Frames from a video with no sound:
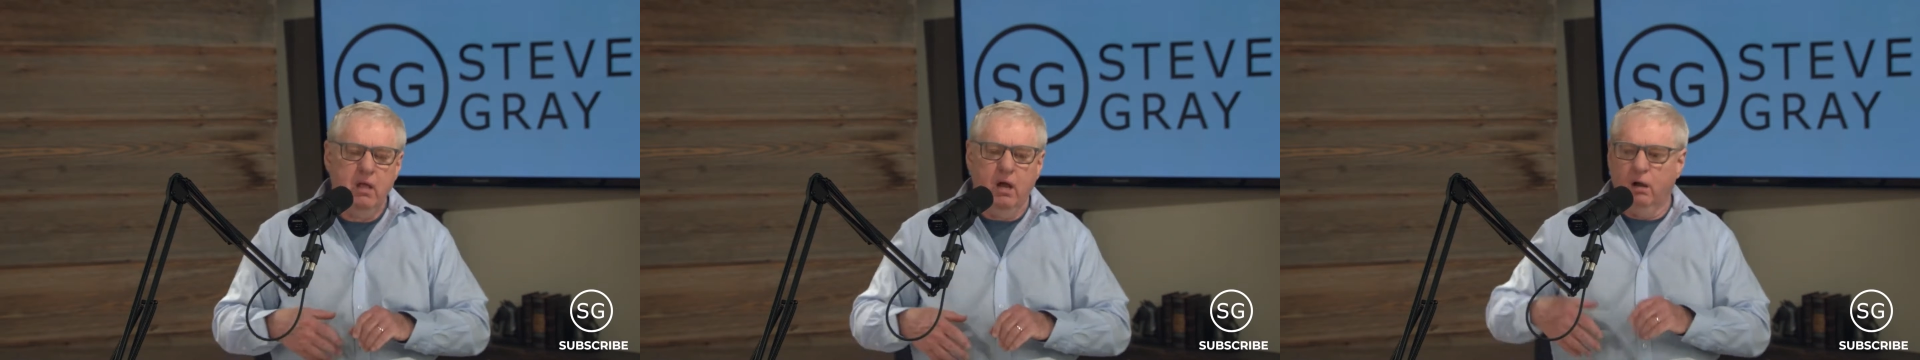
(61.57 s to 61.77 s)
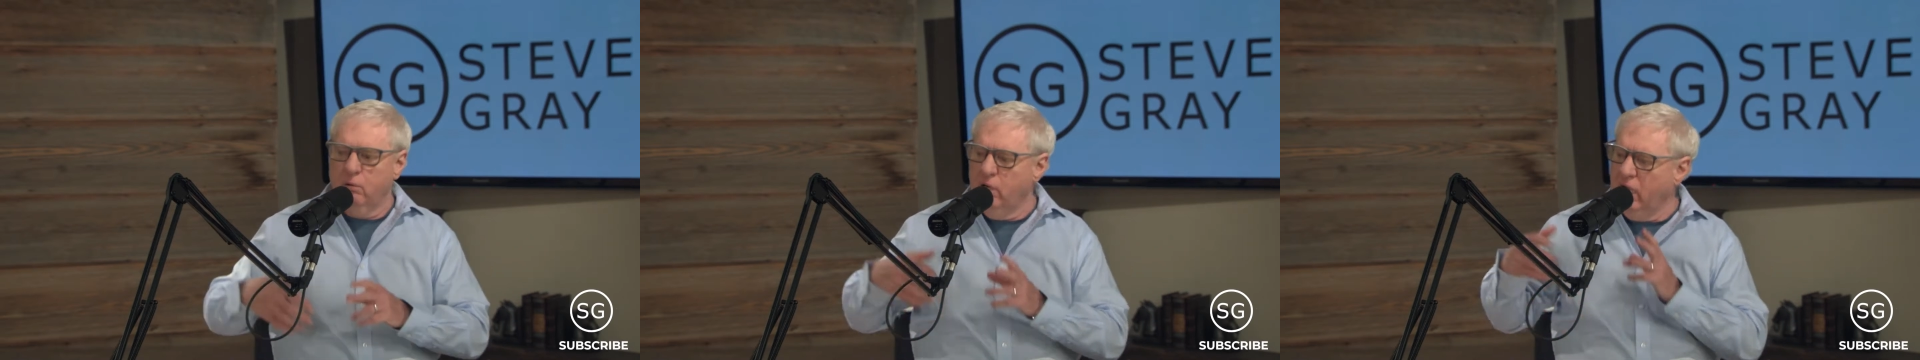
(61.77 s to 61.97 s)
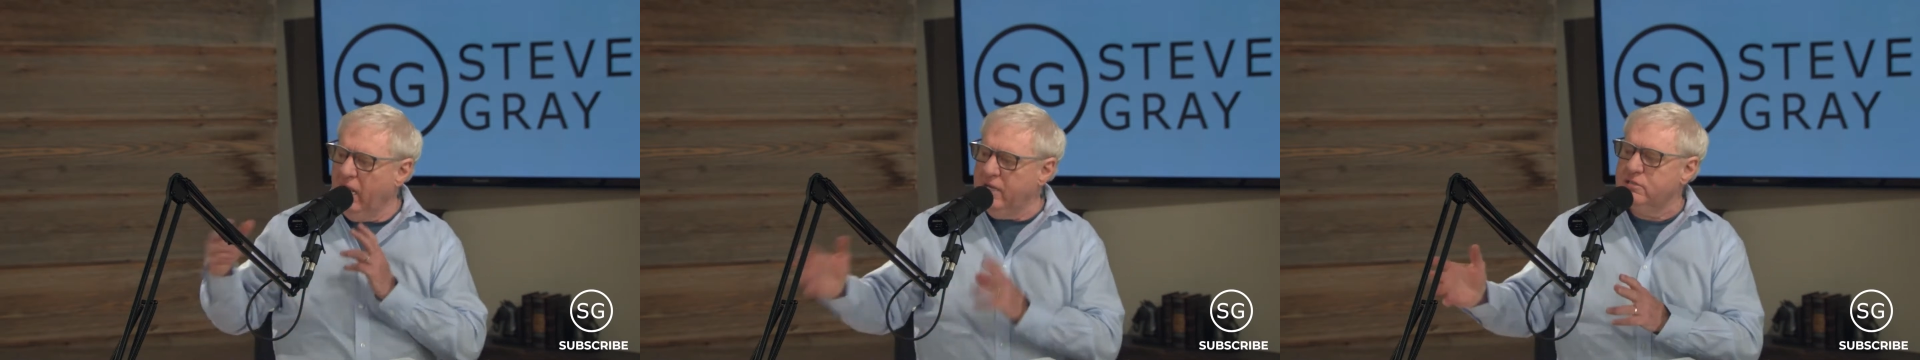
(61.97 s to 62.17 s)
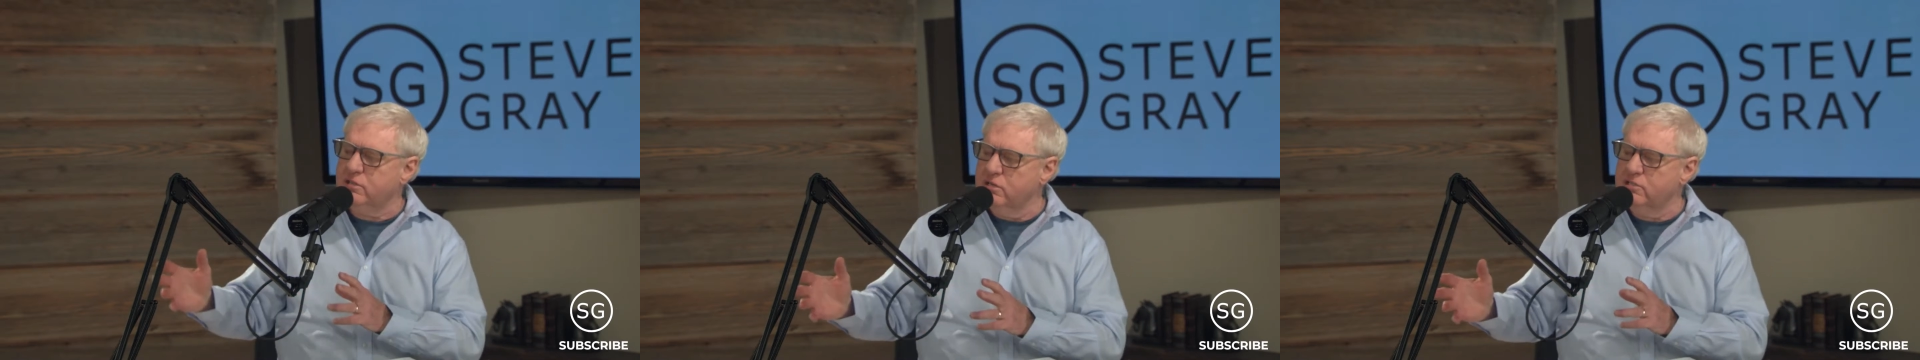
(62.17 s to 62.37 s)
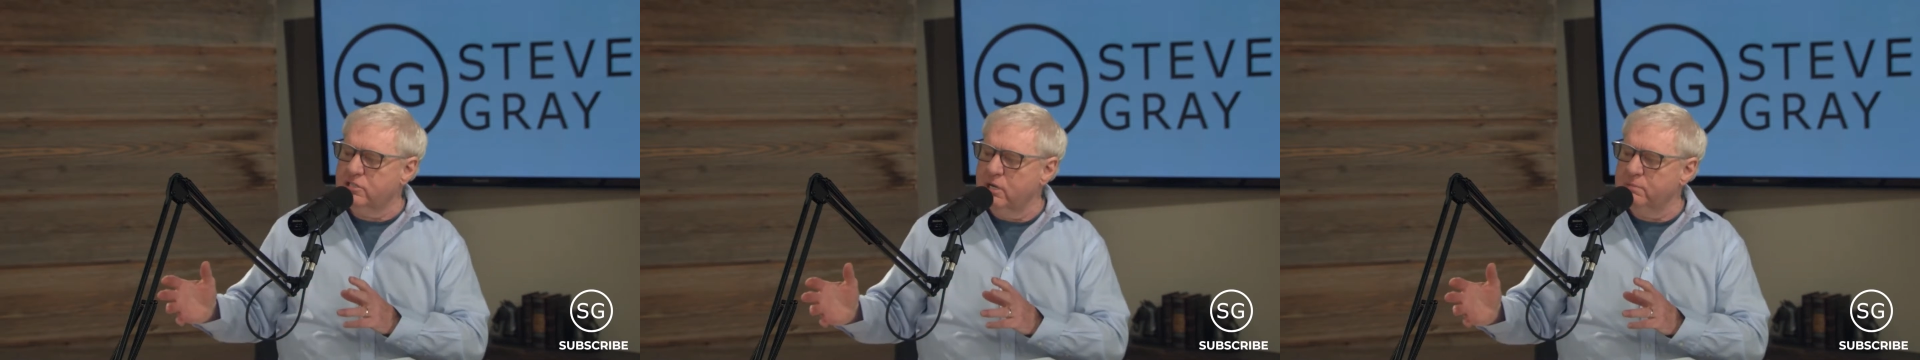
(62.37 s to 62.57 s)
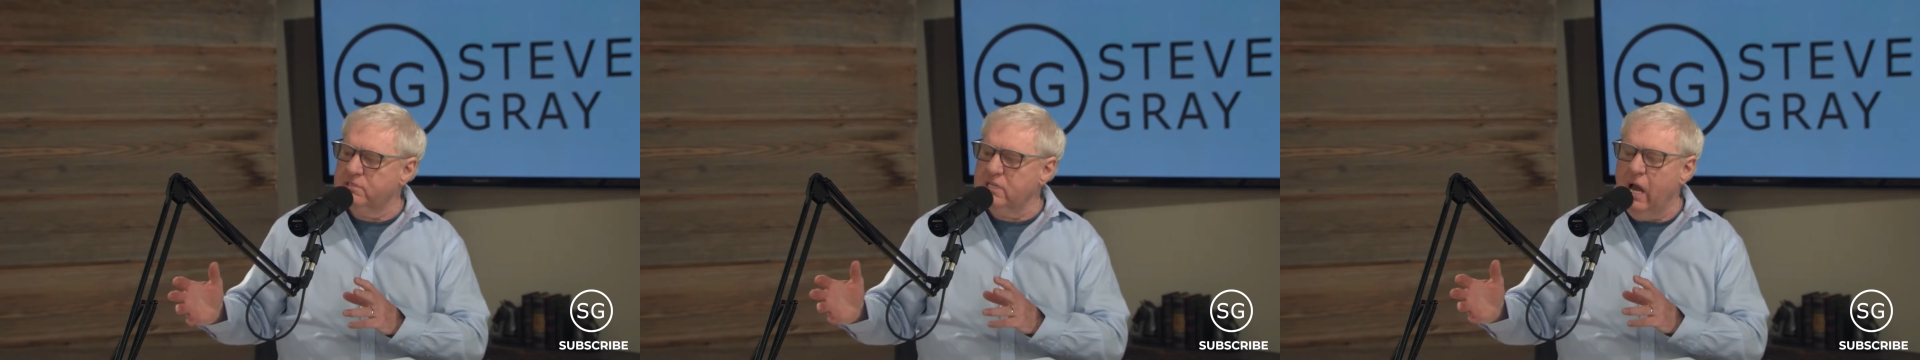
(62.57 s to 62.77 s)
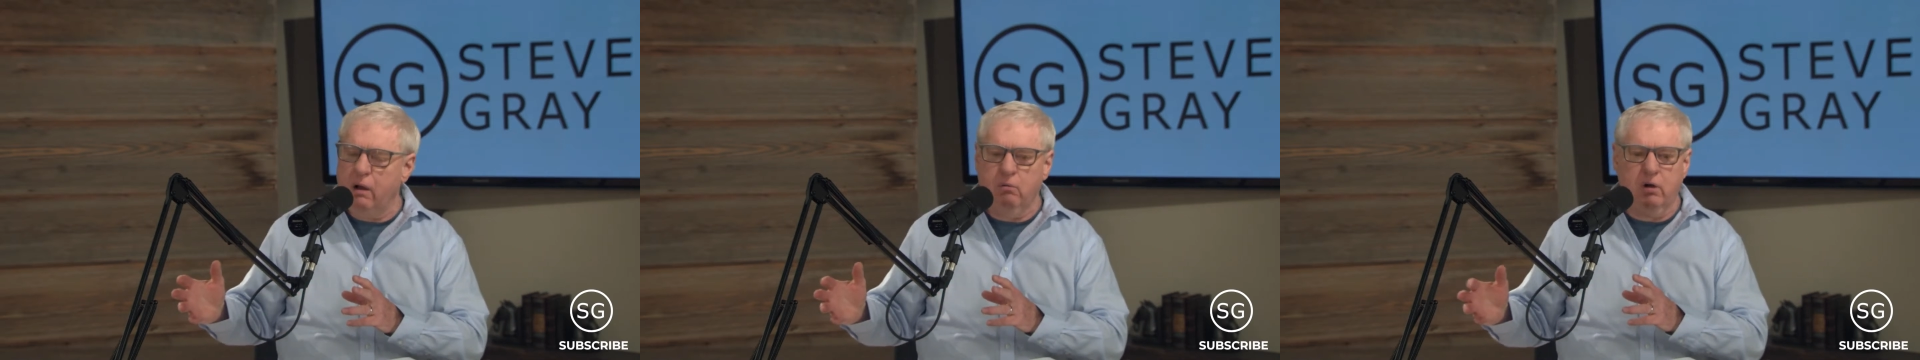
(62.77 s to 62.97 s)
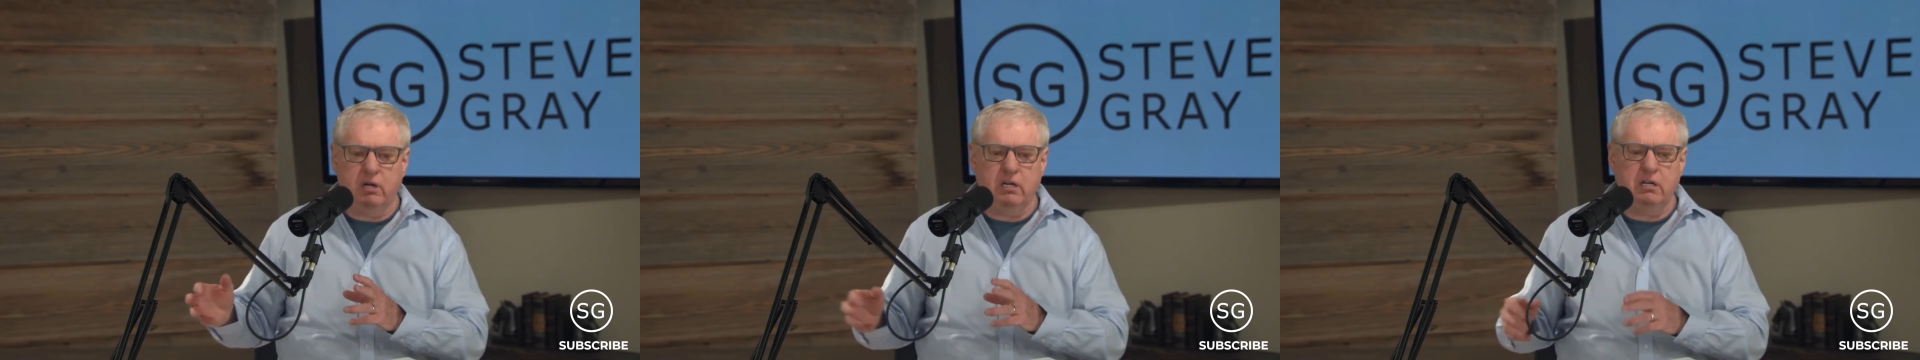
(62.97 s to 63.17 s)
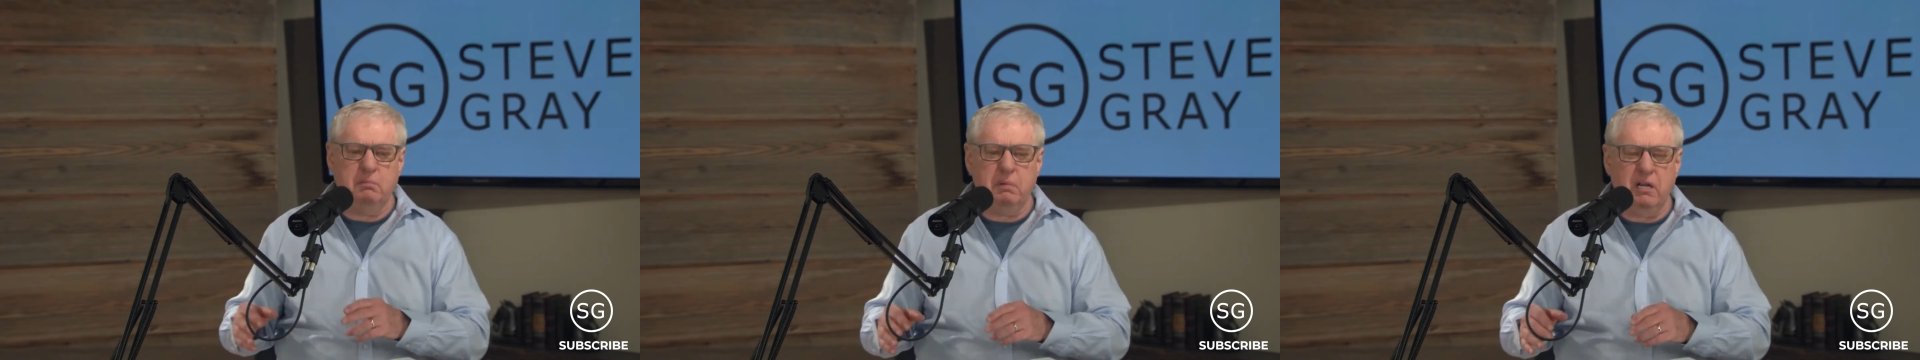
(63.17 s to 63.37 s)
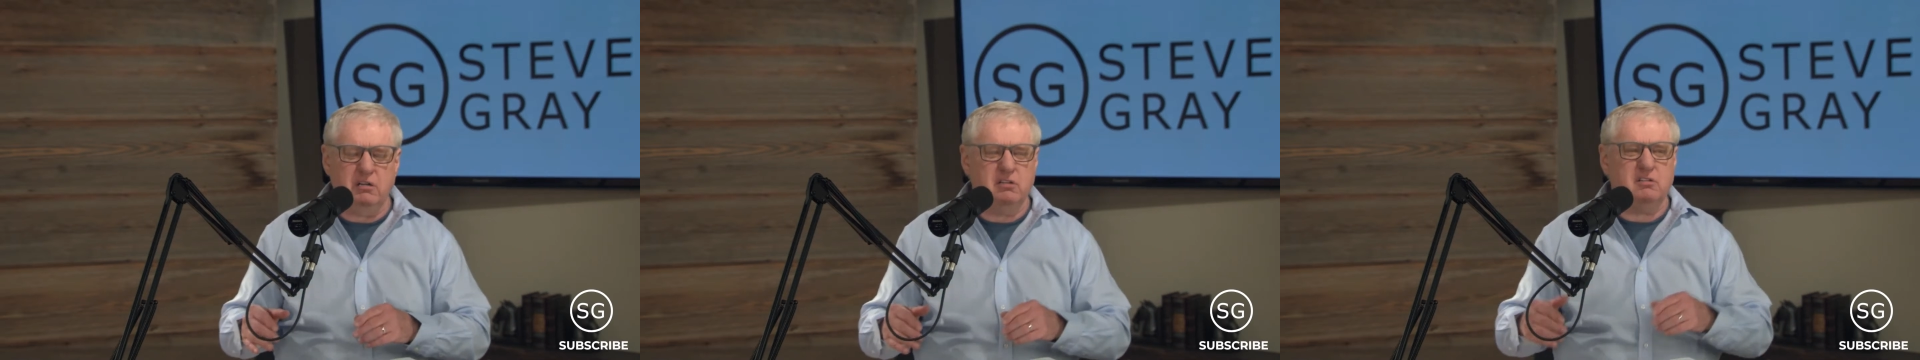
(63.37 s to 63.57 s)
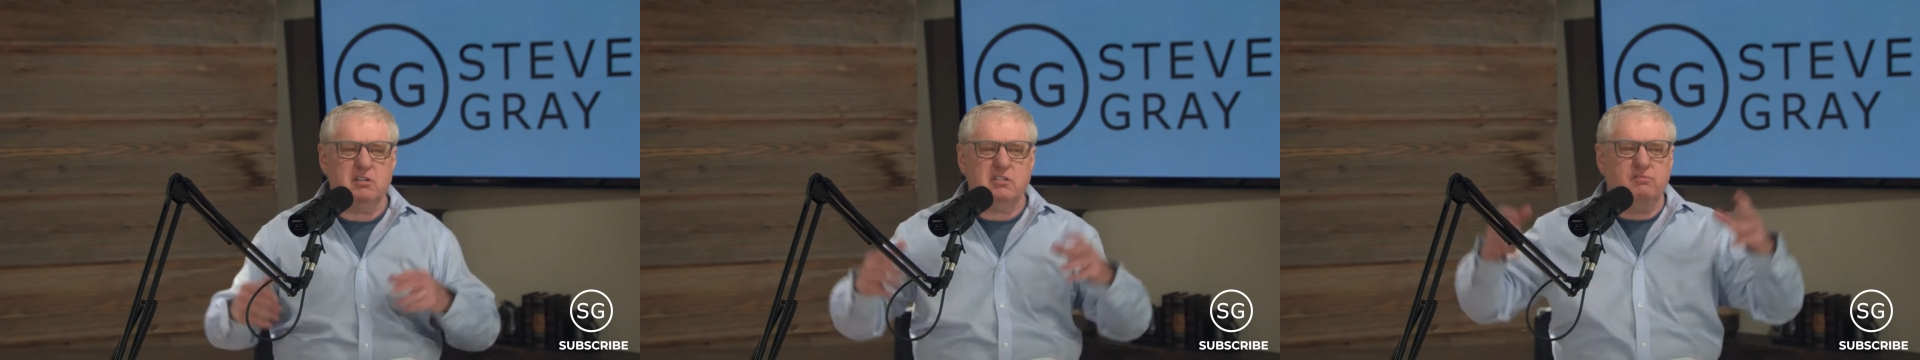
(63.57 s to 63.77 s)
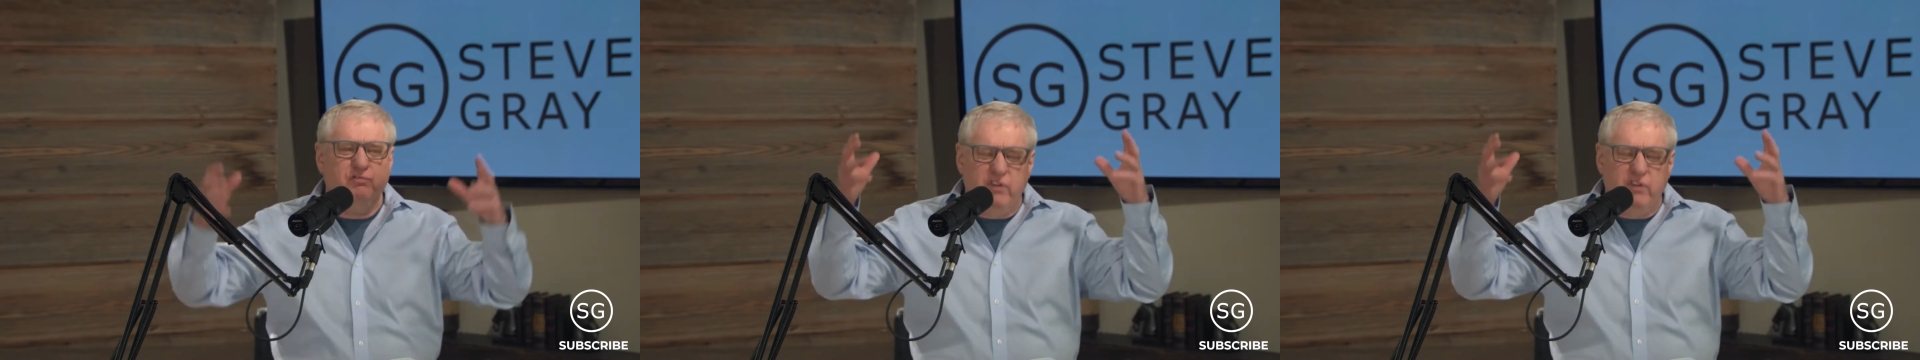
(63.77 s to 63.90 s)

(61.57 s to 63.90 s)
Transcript: a relationship's not what it need to be, and you're just